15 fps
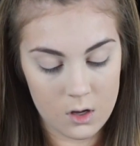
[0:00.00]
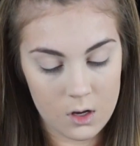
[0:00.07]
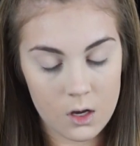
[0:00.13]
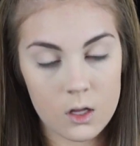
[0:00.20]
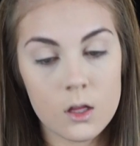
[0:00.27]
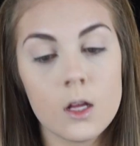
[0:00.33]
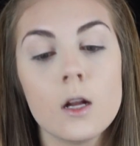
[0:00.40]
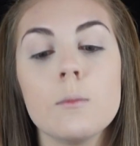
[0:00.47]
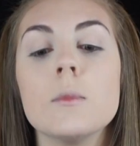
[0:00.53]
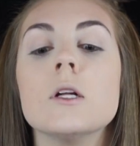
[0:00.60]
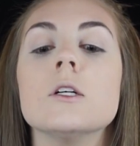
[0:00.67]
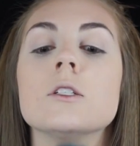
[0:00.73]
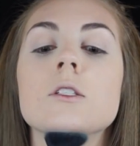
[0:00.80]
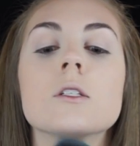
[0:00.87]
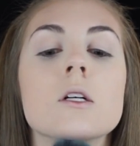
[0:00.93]
And then I'm
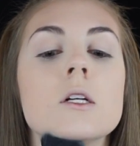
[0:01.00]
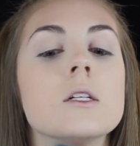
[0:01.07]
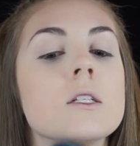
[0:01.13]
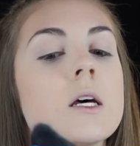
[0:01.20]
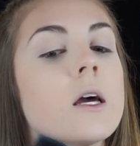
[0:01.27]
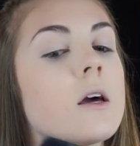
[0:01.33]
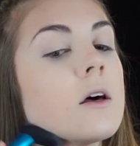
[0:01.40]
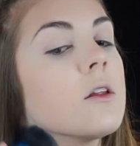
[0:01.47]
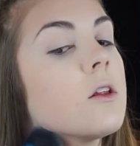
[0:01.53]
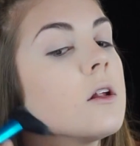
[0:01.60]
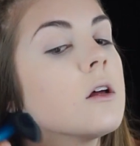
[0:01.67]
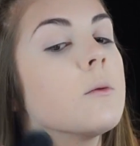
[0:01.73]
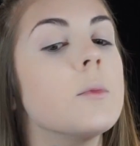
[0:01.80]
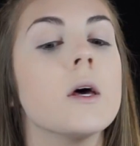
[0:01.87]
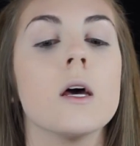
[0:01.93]
just going to take a
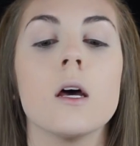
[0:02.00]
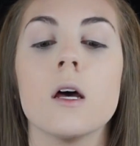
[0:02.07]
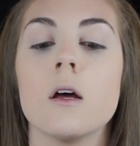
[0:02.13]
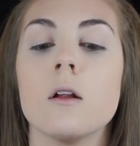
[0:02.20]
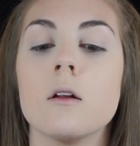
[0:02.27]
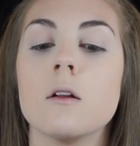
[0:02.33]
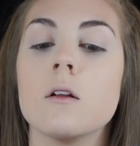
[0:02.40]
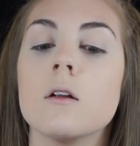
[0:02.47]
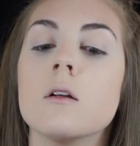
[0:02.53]
little bit